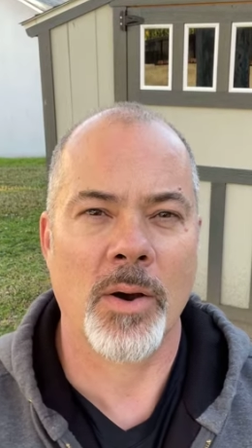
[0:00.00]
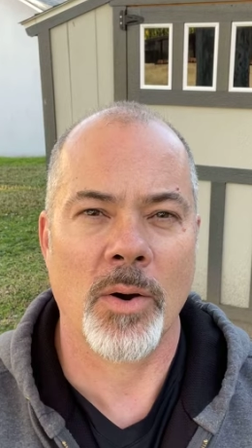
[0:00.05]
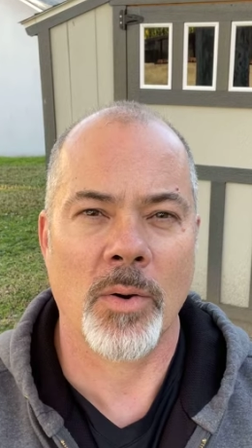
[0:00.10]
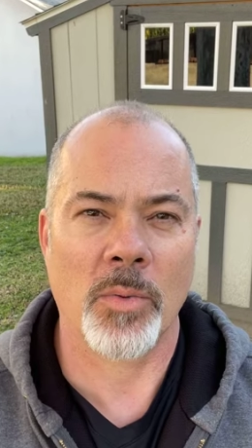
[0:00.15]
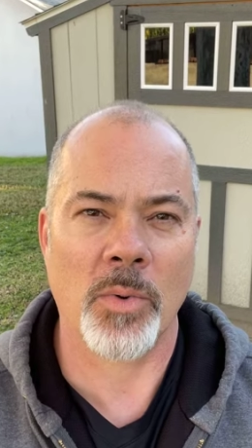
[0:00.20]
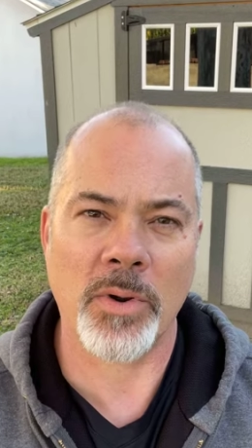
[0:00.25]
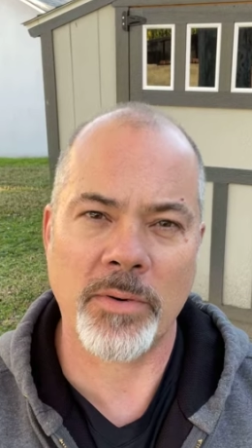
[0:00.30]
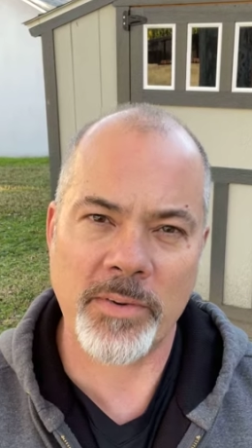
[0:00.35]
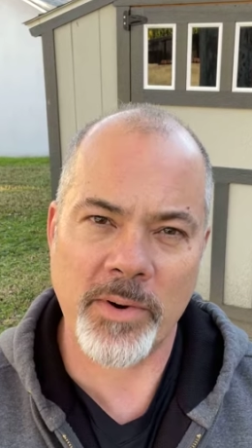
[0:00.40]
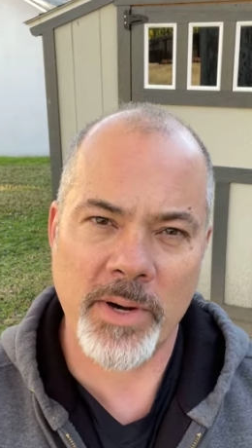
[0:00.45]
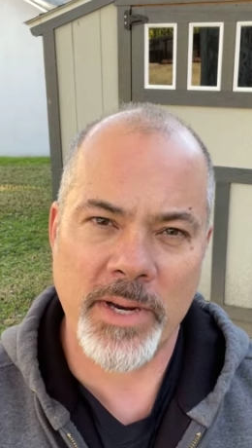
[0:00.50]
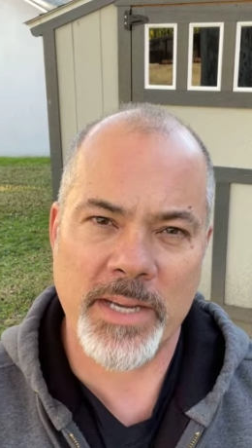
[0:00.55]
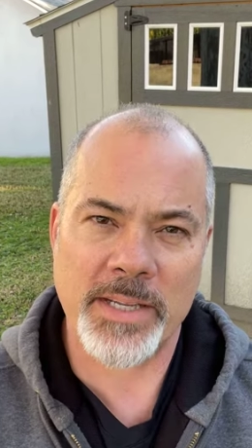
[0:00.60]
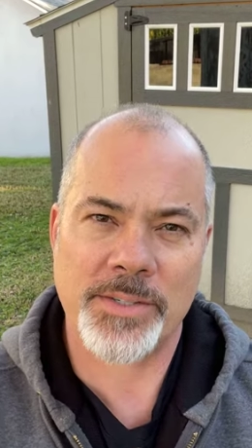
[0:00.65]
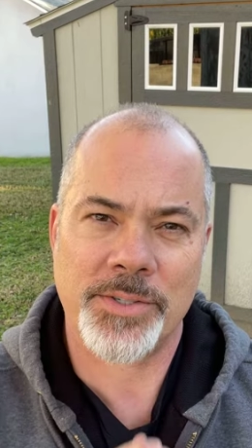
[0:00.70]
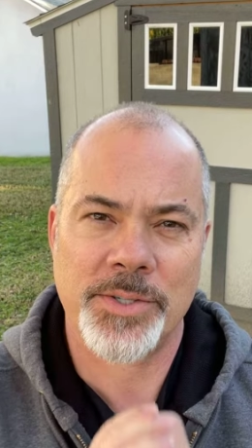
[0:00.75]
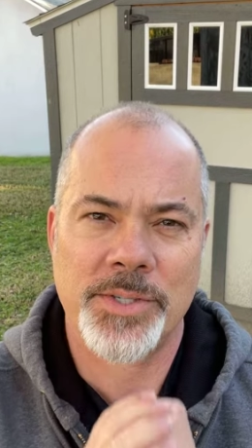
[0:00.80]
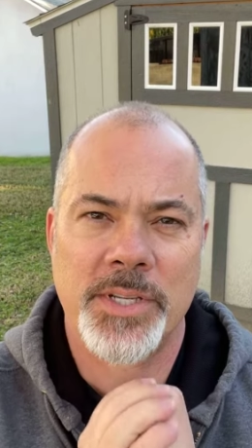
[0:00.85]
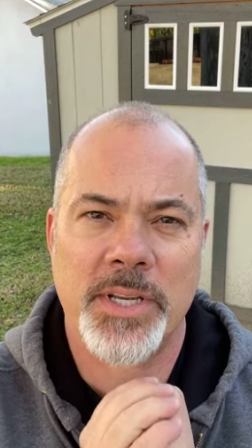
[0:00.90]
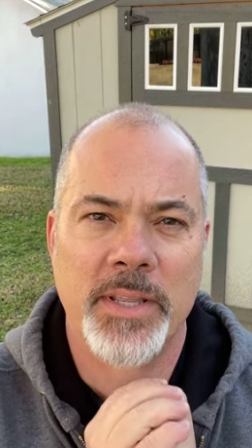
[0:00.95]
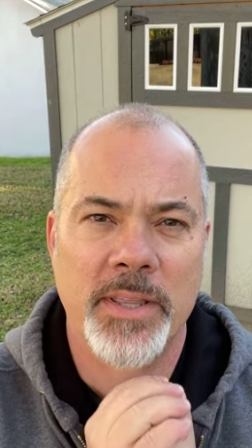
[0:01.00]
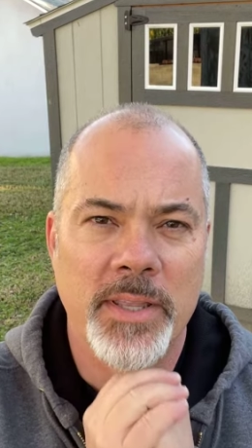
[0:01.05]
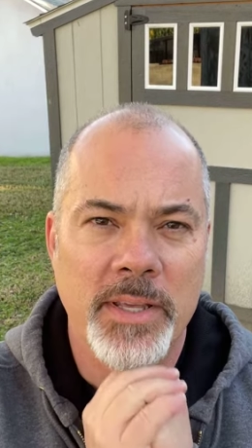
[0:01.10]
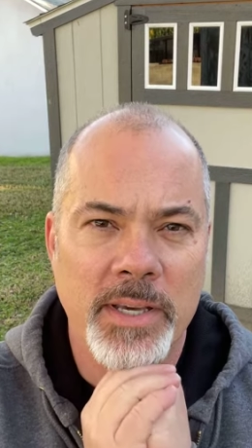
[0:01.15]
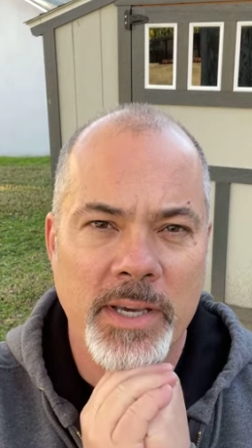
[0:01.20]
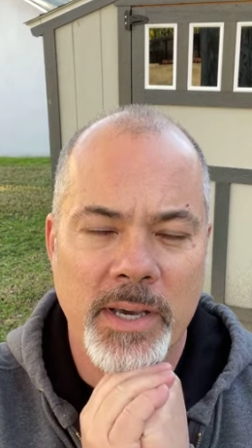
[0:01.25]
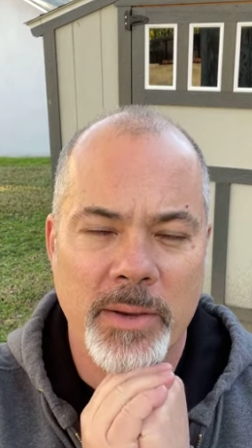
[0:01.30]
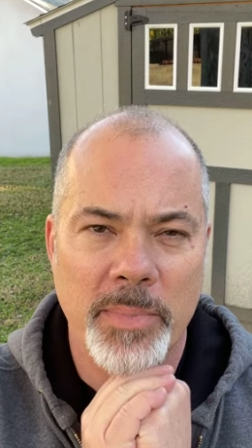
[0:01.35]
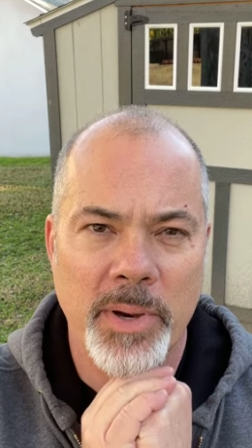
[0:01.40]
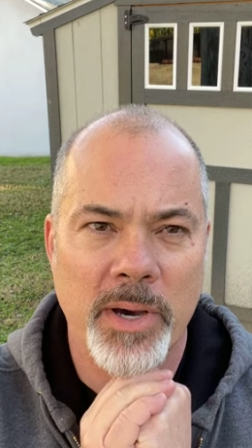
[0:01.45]
One very interesting
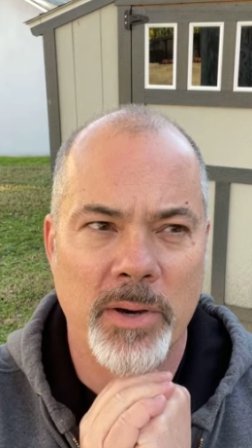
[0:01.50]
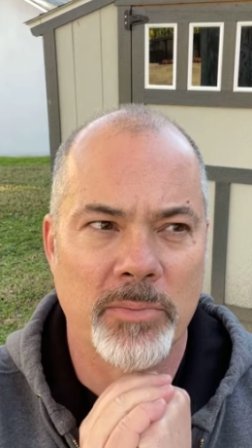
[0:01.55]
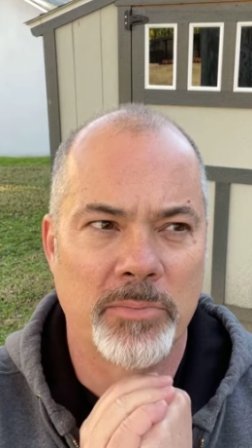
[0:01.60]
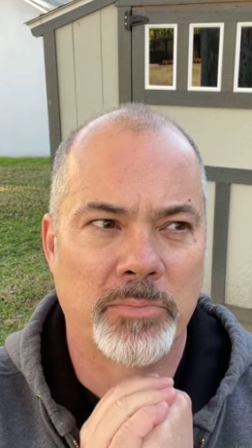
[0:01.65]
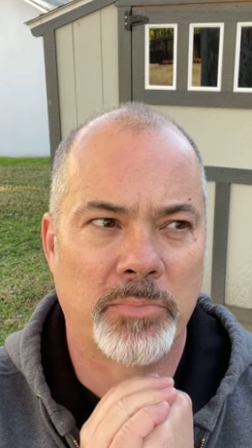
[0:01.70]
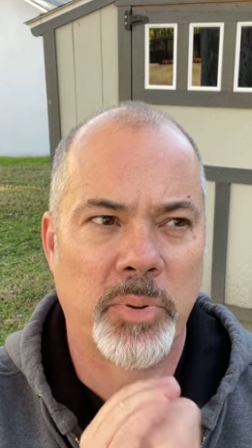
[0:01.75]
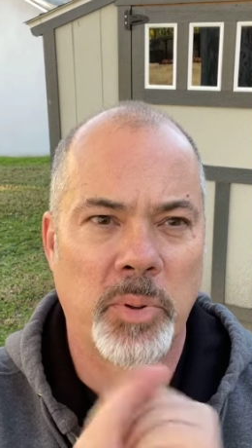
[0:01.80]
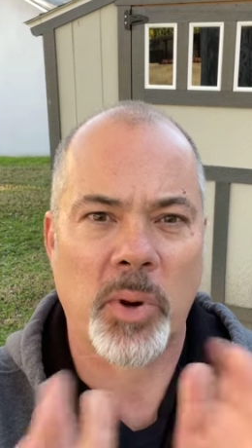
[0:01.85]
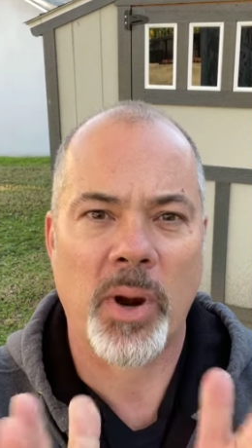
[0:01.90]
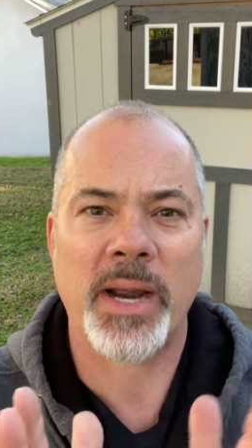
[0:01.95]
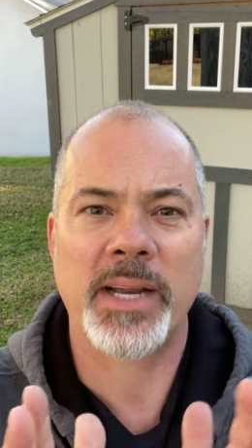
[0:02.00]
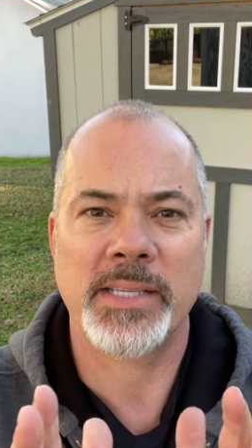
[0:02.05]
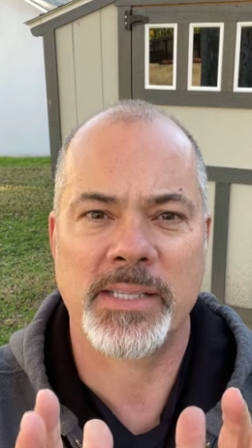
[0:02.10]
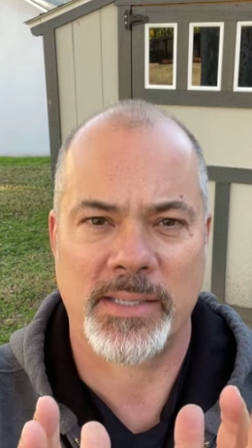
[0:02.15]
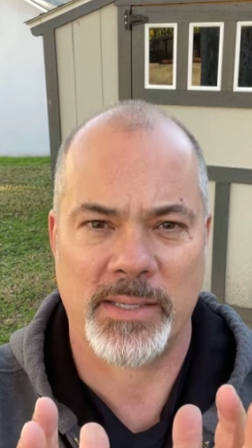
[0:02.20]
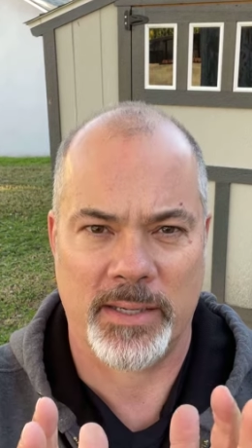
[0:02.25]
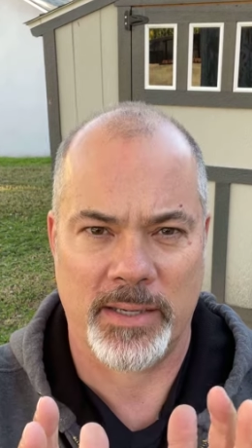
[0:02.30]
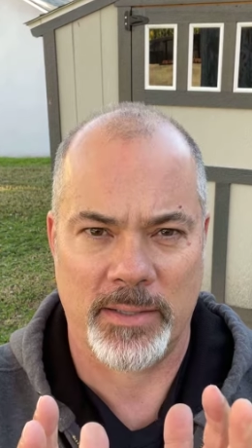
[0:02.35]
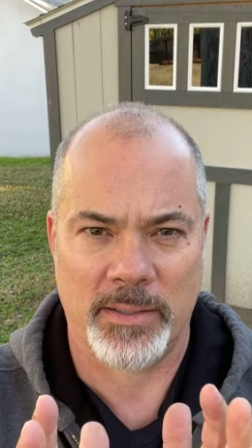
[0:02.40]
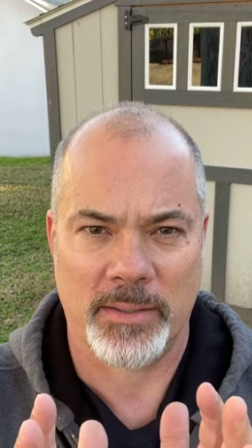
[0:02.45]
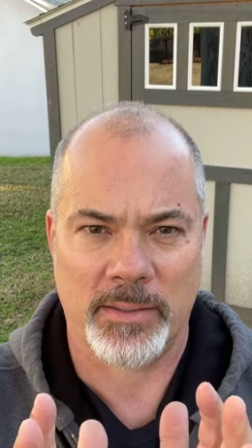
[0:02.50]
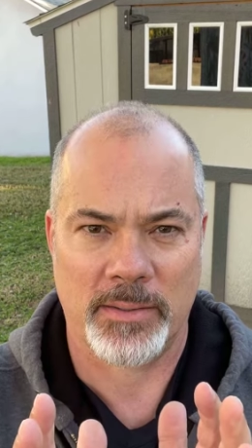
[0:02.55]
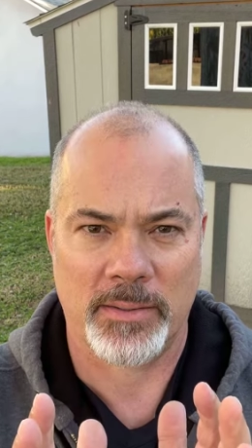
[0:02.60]
thing about pricing